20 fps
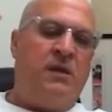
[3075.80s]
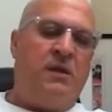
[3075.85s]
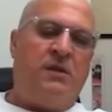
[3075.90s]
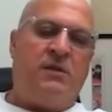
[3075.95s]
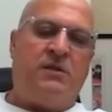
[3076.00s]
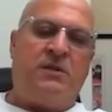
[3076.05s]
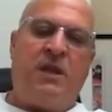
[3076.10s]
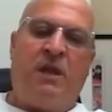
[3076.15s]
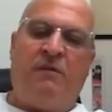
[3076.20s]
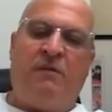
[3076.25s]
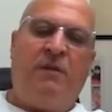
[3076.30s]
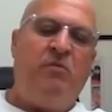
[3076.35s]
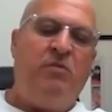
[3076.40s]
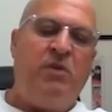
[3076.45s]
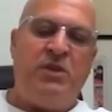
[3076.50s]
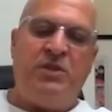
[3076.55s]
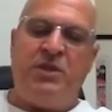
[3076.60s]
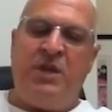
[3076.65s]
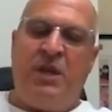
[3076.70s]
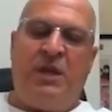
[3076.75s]
Salve
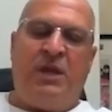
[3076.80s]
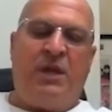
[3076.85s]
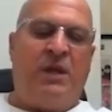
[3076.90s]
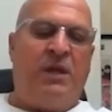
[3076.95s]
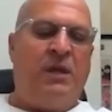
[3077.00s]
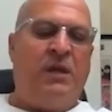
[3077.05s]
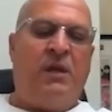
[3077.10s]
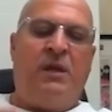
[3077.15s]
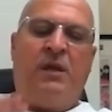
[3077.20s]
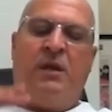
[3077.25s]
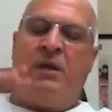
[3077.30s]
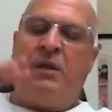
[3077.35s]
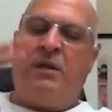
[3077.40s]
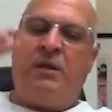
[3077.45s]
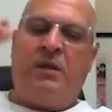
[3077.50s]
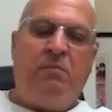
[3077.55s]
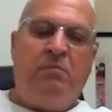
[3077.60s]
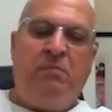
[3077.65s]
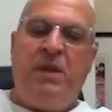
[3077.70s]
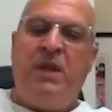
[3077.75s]
Regina,
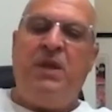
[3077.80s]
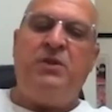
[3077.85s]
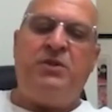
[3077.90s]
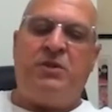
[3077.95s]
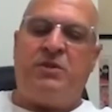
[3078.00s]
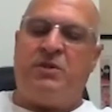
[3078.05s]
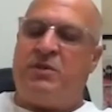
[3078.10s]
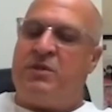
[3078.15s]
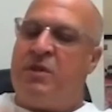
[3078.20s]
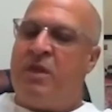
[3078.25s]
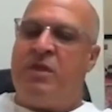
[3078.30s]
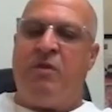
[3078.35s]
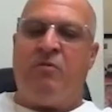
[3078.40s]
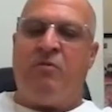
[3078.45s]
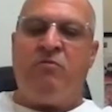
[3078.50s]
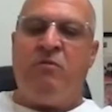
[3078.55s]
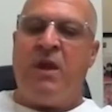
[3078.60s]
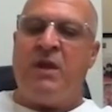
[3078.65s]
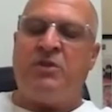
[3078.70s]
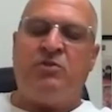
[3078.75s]
the beaches, the
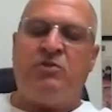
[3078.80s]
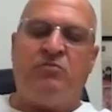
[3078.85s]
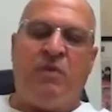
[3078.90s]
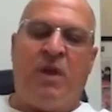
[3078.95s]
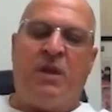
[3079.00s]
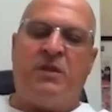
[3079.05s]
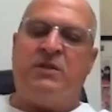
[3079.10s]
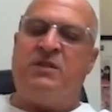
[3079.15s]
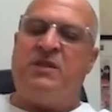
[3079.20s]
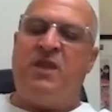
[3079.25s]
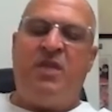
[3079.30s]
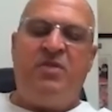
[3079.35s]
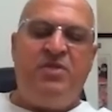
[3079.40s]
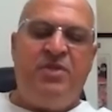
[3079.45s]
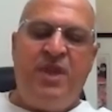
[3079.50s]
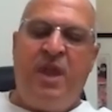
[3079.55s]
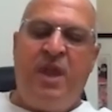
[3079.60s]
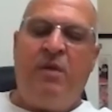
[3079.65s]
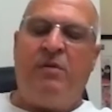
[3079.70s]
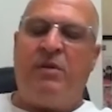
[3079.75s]
restaurants, the
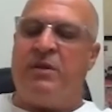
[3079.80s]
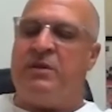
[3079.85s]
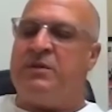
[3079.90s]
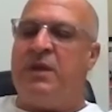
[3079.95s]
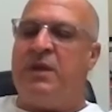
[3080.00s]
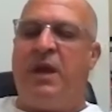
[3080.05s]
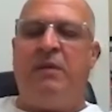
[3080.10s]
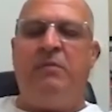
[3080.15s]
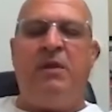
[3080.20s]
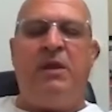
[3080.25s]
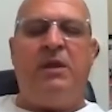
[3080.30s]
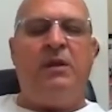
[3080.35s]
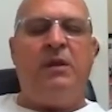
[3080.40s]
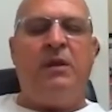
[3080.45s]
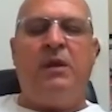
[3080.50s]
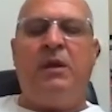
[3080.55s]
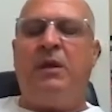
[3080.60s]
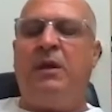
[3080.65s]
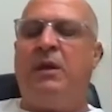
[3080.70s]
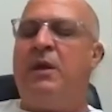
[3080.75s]
theaters, I mean,
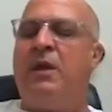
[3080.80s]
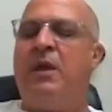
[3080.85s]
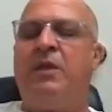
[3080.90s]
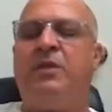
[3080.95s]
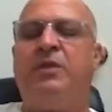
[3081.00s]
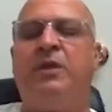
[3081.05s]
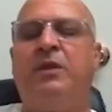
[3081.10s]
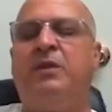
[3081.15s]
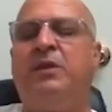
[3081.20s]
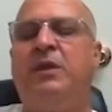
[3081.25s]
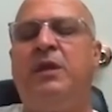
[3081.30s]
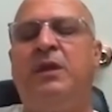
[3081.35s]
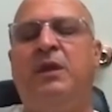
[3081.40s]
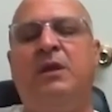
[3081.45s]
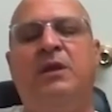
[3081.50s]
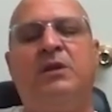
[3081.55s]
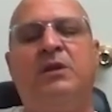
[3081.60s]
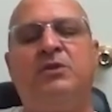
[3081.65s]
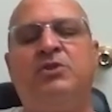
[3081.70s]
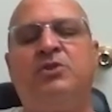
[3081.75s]
the
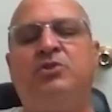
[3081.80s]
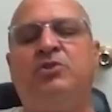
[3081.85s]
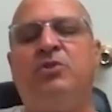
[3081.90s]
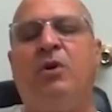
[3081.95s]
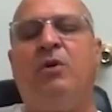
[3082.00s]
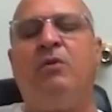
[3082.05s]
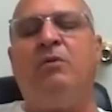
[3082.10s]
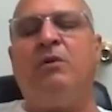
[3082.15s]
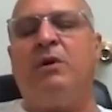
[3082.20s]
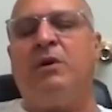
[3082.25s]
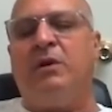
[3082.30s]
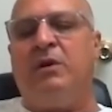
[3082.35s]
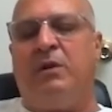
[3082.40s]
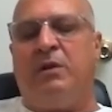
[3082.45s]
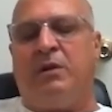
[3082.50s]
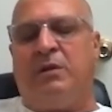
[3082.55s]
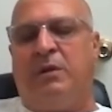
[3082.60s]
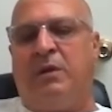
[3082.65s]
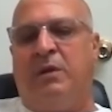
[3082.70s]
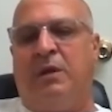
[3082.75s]

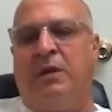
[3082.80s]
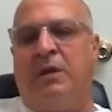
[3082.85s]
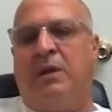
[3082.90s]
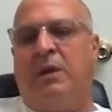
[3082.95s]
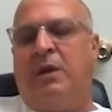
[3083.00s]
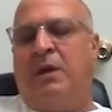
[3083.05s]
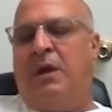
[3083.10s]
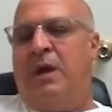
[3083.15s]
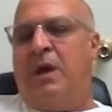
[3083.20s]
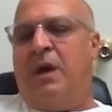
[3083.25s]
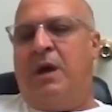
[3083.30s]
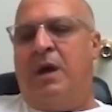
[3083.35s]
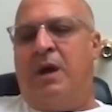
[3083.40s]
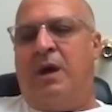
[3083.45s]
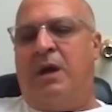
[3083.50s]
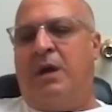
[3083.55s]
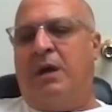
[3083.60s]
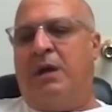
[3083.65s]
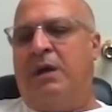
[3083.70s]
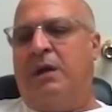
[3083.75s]
historical
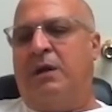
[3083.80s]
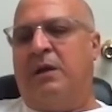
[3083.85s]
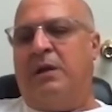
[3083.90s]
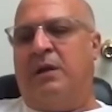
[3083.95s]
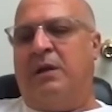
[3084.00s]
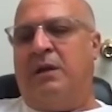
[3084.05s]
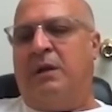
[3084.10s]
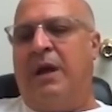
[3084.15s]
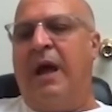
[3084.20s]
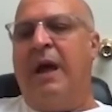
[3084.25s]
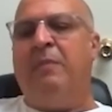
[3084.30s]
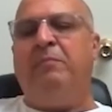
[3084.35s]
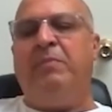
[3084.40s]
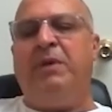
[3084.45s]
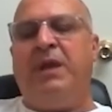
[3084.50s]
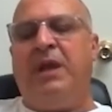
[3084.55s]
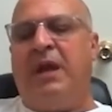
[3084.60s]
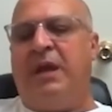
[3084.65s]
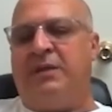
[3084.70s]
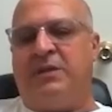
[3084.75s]

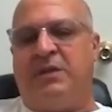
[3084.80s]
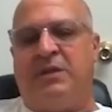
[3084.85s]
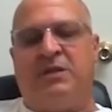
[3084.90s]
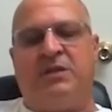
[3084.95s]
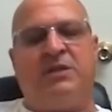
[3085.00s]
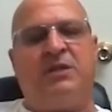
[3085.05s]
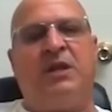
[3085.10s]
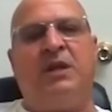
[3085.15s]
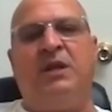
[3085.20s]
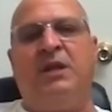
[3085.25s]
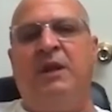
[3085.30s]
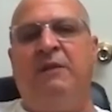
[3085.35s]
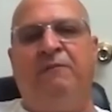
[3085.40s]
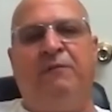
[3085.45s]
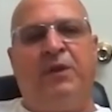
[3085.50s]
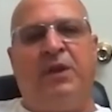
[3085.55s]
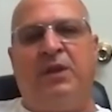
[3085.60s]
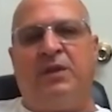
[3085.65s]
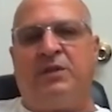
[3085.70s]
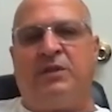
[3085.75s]
ambiance and
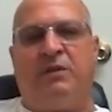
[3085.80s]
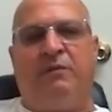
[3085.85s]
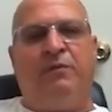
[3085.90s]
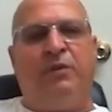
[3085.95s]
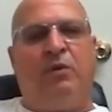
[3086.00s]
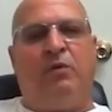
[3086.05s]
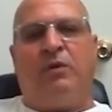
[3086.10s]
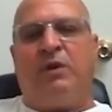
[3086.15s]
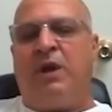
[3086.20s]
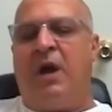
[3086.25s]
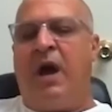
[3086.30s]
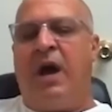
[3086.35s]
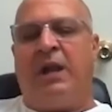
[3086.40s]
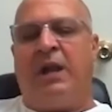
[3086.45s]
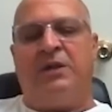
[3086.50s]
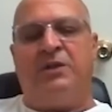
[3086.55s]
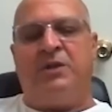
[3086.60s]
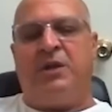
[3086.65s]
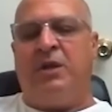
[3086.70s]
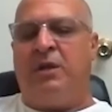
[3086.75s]
significance of, you know,
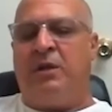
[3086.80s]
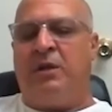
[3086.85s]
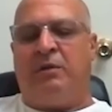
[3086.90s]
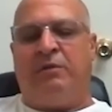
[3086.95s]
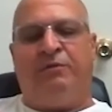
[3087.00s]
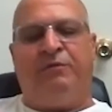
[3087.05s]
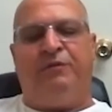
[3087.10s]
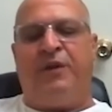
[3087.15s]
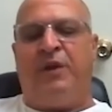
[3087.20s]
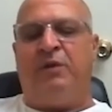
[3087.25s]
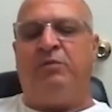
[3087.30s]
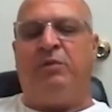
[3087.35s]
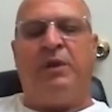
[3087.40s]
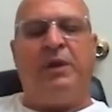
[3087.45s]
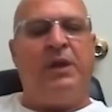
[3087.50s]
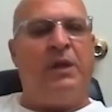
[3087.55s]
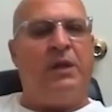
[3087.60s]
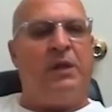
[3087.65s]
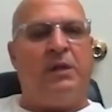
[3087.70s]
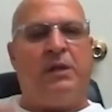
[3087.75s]
College Hill, Federal
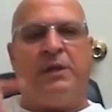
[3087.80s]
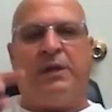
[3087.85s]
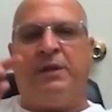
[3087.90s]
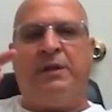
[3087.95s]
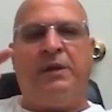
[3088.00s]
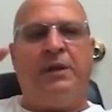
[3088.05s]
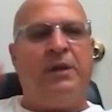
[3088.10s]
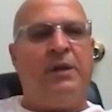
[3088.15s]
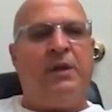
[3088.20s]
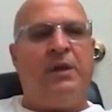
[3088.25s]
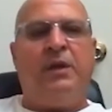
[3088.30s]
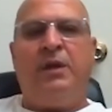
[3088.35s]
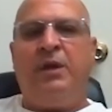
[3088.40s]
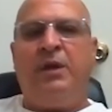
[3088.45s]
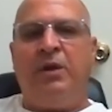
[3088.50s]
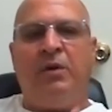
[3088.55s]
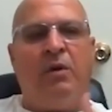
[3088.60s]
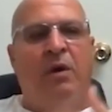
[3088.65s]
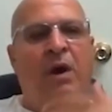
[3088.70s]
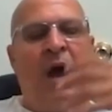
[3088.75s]
Hill, and,
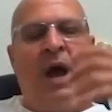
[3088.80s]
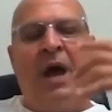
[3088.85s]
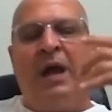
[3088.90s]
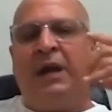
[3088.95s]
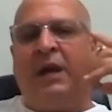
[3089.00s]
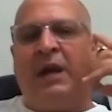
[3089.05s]
you know, on